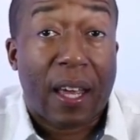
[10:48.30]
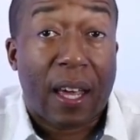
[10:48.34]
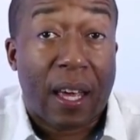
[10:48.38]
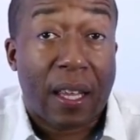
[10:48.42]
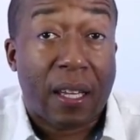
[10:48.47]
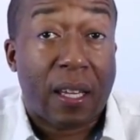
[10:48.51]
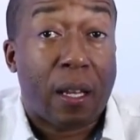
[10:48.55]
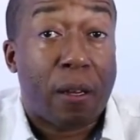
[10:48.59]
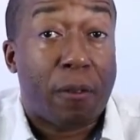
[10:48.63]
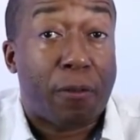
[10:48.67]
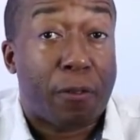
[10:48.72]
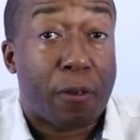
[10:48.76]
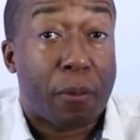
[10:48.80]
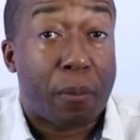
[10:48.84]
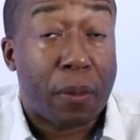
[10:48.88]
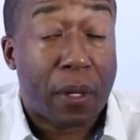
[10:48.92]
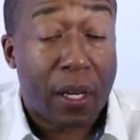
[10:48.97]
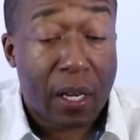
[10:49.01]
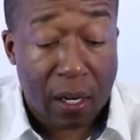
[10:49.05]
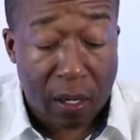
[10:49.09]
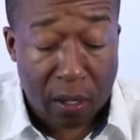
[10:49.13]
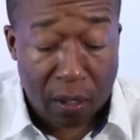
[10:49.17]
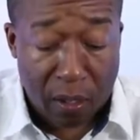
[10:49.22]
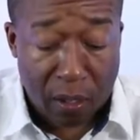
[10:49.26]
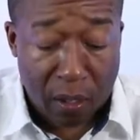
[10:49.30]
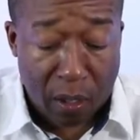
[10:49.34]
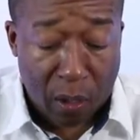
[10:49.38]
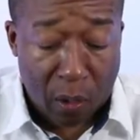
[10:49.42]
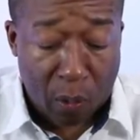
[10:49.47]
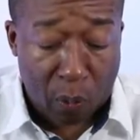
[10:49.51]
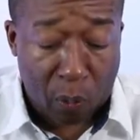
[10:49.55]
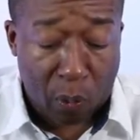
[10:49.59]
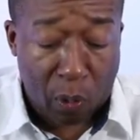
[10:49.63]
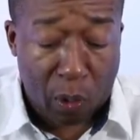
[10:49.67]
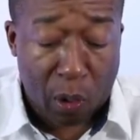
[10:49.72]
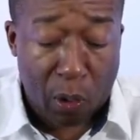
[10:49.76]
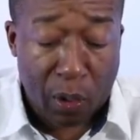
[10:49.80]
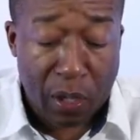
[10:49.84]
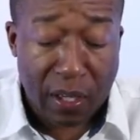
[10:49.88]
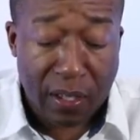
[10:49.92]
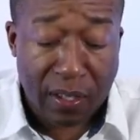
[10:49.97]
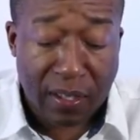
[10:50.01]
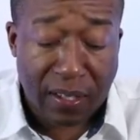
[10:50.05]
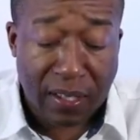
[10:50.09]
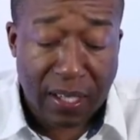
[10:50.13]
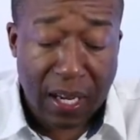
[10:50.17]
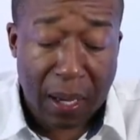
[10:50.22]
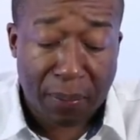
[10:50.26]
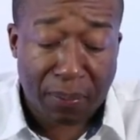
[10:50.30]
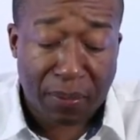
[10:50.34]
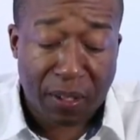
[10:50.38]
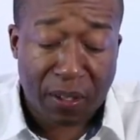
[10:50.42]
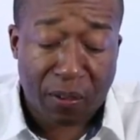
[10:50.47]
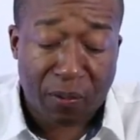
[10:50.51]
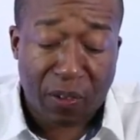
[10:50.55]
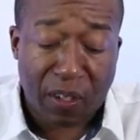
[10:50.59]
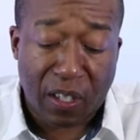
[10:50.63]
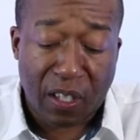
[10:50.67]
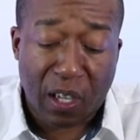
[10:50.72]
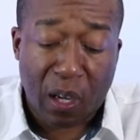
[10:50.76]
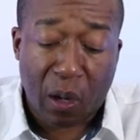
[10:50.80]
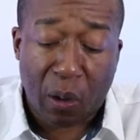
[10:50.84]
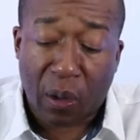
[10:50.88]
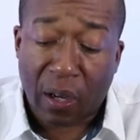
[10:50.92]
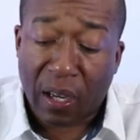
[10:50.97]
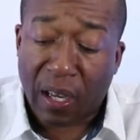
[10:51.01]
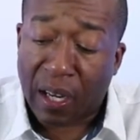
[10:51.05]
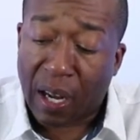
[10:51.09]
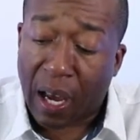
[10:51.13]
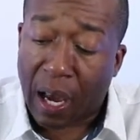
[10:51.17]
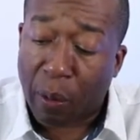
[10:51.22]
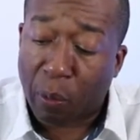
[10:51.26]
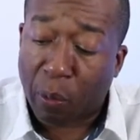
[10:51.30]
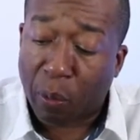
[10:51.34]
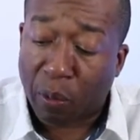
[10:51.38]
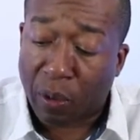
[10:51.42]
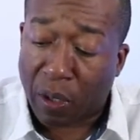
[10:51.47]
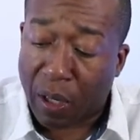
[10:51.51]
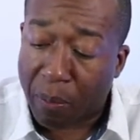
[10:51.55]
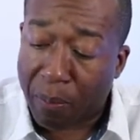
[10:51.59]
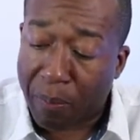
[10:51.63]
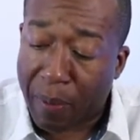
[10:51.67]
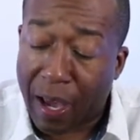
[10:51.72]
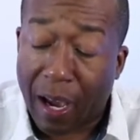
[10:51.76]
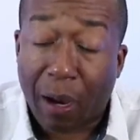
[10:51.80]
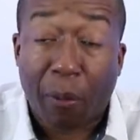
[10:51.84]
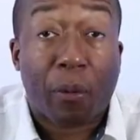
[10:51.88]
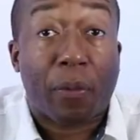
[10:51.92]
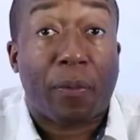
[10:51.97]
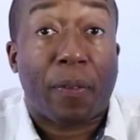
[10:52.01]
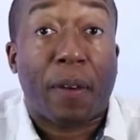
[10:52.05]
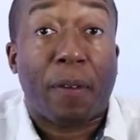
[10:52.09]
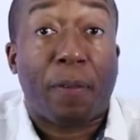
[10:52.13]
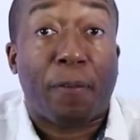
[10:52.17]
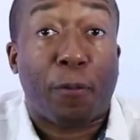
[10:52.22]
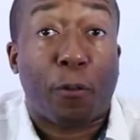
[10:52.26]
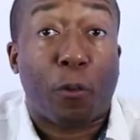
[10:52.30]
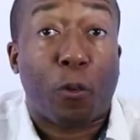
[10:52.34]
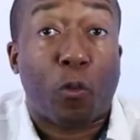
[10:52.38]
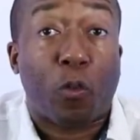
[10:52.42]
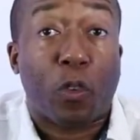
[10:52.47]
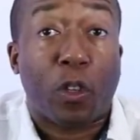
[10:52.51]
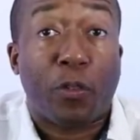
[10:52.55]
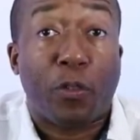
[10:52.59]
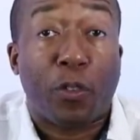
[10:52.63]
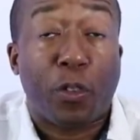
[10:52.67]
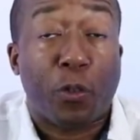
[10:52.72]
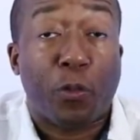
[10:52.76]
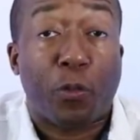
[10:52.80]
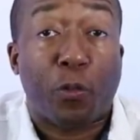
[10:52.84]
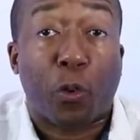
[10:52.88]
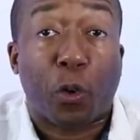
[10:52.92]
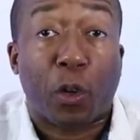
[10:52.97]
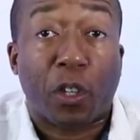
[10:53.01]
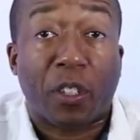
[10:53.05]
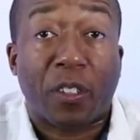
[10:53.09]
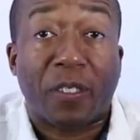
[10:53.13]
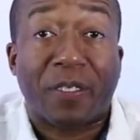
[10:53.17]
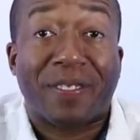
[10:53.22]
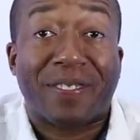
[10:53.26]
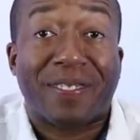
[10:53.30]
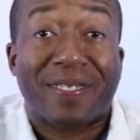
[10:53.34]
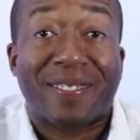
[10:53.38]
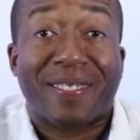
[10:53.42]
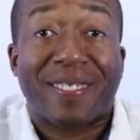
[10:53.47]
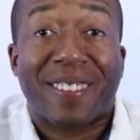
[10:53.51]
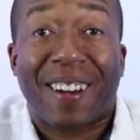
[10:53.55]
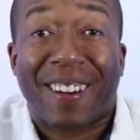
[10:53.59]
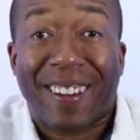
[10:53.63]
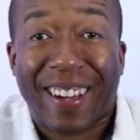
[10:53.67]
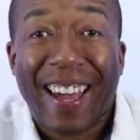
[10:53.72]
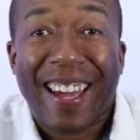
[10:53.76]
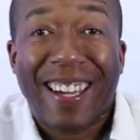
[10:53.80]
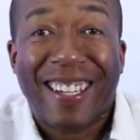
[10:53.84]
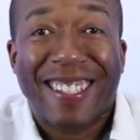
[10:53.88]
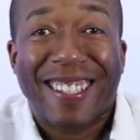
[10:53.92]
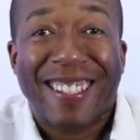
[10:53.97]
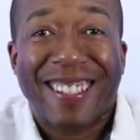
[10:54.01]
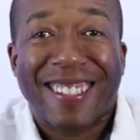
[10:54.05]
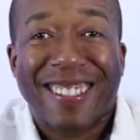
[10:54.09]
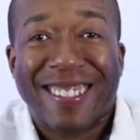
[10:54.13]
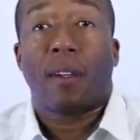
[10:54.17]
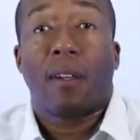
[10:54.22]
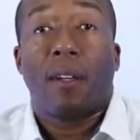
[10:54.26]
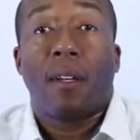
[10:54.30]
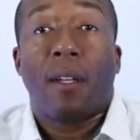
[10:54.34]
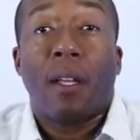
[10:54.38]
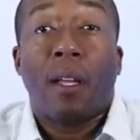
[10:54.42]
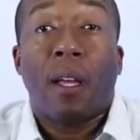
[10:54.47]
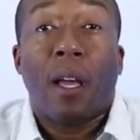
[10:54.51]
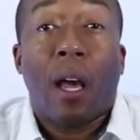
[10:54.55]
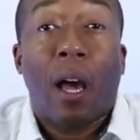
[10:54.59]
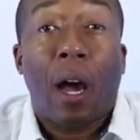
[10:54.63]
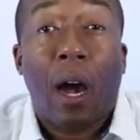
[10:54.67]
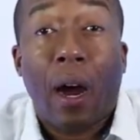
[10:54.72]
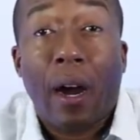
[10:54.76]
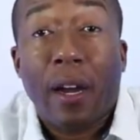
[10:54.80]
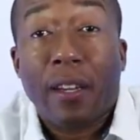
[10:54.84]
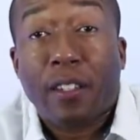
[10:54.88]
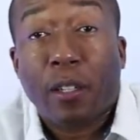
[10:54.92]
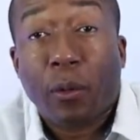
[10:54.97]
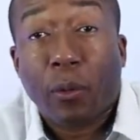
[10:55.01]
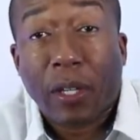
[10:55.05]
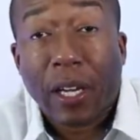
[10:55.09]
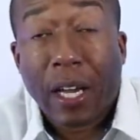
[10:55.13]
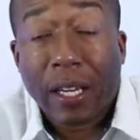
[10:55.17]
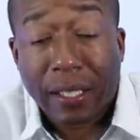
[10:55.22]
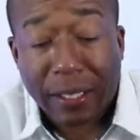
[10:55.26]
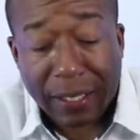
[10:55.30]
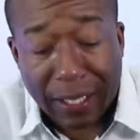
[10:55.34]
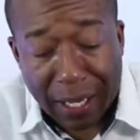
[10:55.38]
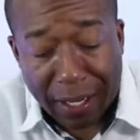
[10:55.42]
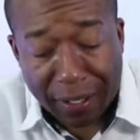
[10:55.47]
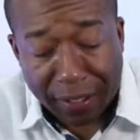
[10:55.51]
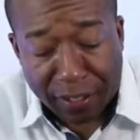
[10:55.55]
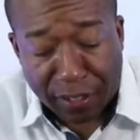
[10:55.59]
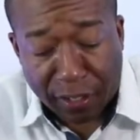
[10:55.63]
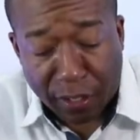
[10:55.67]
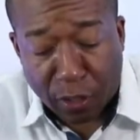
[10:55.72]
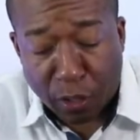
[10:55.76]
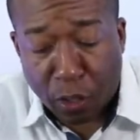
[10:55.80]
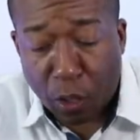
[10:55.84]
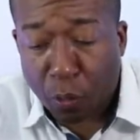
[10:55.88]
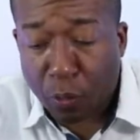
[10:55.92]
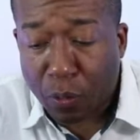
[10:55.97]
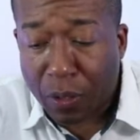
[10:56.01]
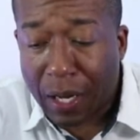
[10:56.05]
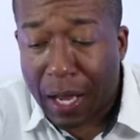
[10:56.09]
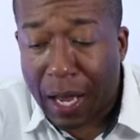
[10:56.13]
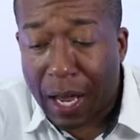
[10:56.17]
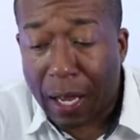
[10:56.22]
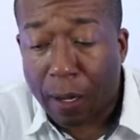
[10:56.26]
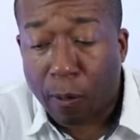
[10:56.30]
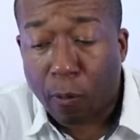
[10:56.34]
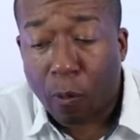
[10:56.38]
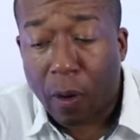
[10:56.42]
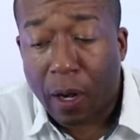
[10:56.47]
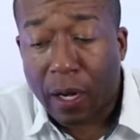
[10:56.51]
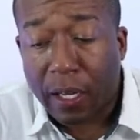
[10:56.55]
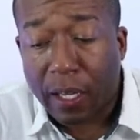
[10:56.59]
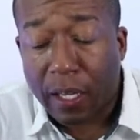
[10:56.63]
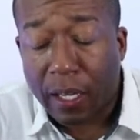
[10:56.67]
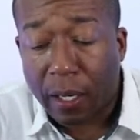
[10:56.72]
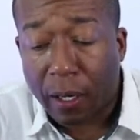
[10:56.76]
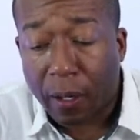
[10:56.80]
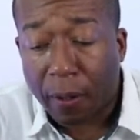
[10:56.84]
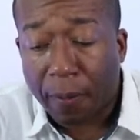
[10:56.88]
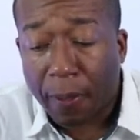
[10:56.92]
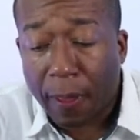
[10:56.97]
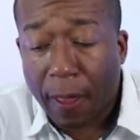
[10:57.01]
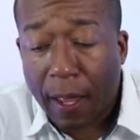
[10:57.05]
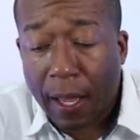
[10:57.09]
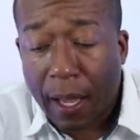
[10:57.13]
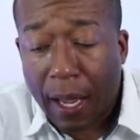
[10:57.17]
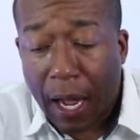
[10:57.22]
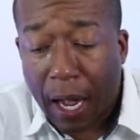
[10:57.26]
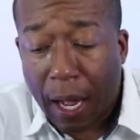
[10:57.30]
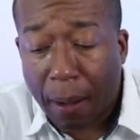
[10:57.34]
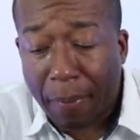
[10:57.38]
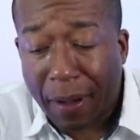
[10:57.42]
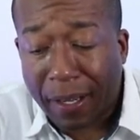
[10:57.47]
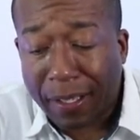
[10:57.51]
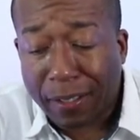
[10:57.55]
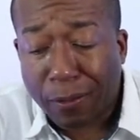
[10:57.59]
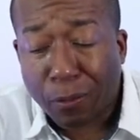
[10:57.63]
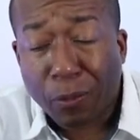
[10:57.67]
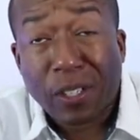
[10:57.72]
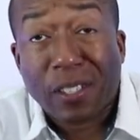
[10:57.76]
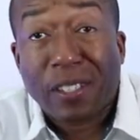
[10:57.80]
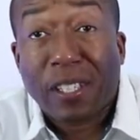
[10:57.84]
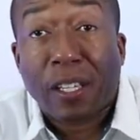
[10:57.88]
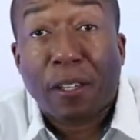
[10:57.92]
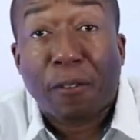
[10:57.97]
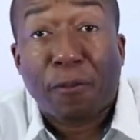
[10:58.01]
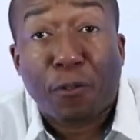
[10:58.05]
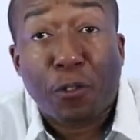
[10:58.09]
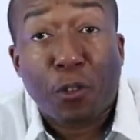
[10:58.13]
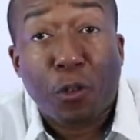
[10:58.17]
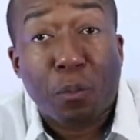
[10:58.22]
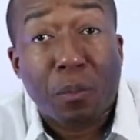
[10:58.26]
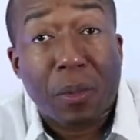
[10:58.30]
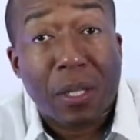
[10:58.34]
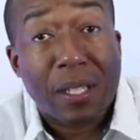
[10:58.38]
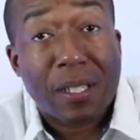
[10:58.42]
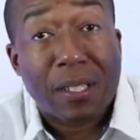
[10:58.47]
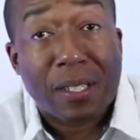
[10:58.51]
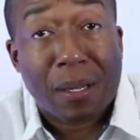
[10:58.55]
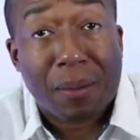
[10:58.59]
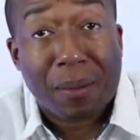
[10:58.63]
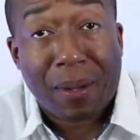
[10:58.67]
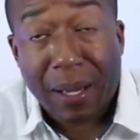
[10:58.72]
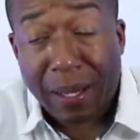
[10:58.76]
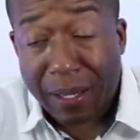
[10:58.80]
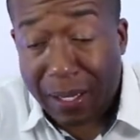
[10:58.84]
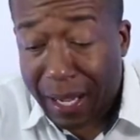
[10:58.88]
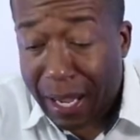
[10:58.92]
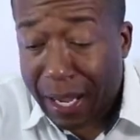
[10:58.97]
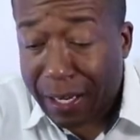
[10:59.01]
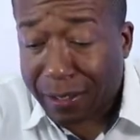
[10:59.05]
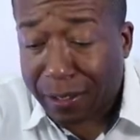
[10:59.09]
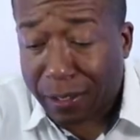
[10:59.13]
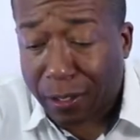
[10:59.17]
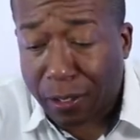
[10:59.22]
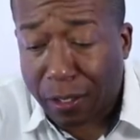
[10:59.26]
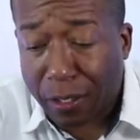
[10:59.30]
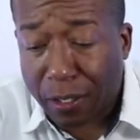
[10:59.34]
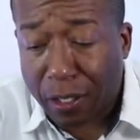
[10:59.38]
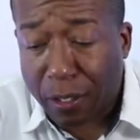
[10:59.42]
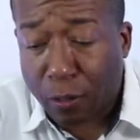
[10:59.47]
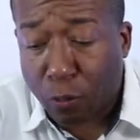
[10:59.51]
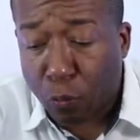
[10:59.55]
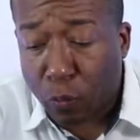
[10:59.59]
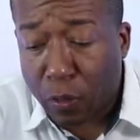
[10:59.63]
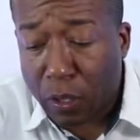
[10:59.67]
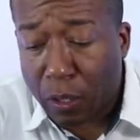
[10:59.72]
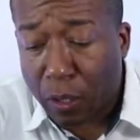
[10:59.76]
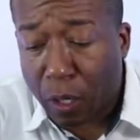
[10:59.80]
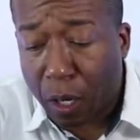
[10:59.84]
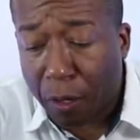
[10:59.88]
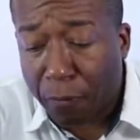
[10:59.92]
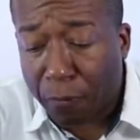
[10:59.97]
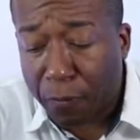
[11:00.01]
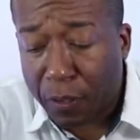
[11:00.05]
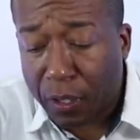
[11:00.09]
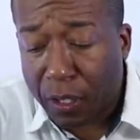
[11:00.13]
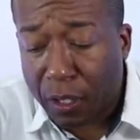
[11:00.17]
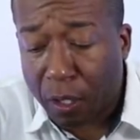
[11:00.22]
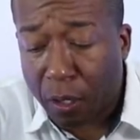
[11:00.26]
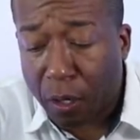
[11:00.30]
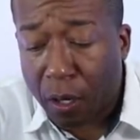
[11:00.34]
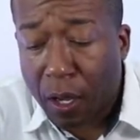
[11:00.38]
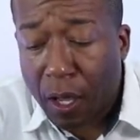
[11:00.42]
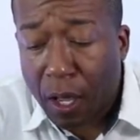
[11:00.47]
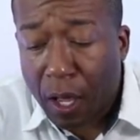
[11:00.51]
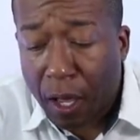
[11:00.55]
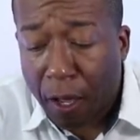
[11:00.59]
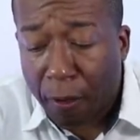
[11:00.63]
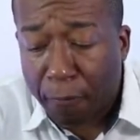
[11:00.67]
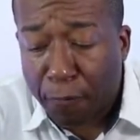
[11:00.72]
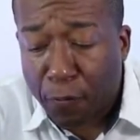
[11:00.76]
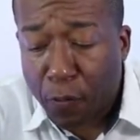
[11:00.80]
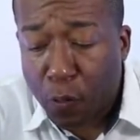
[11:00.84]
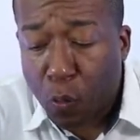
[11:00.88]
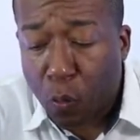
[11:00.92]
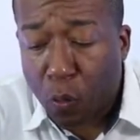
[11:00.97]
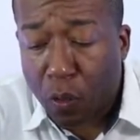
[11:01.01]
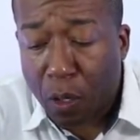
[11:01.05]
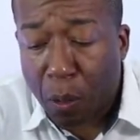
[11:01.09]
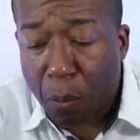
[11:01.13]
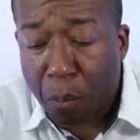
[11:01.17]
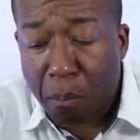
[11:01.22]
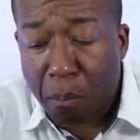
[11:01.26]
And then from there, we'll go ahead and stop this video and I will come back with a full review for you. Okay? Alright, so we got the Galaxy Note 9 right here. I just want to take a few minutes and I'm actually going to just read off of here a few of the